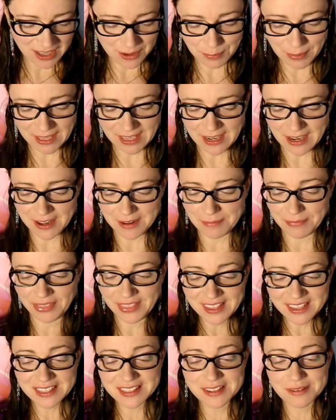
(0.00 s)
But
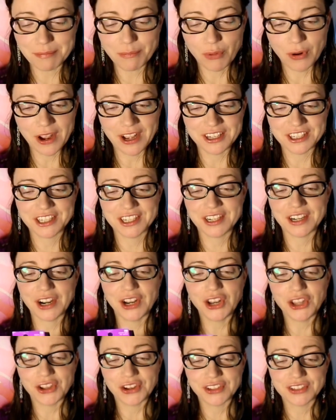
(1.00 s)
this brush
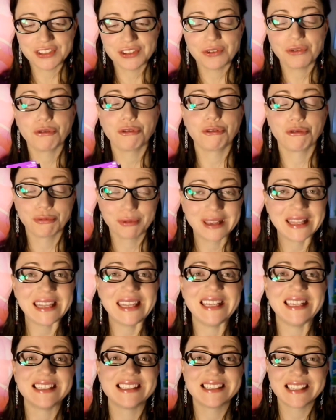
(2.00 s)
looks
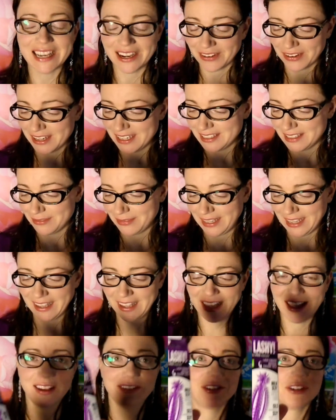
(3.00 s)
really scary to me,
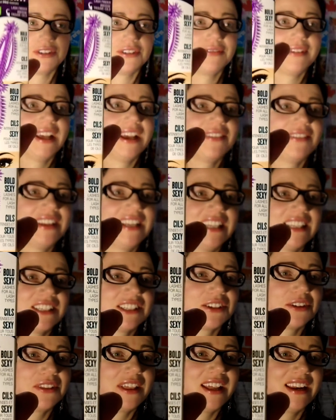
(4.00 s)
I have to admit. I mean, let's
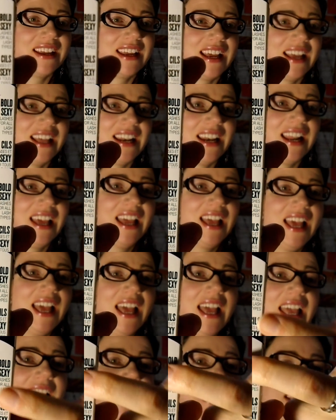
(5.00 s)
show that again.
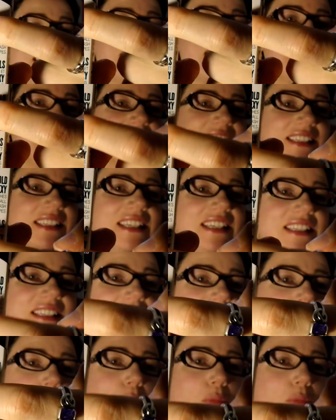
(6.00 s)
It has these little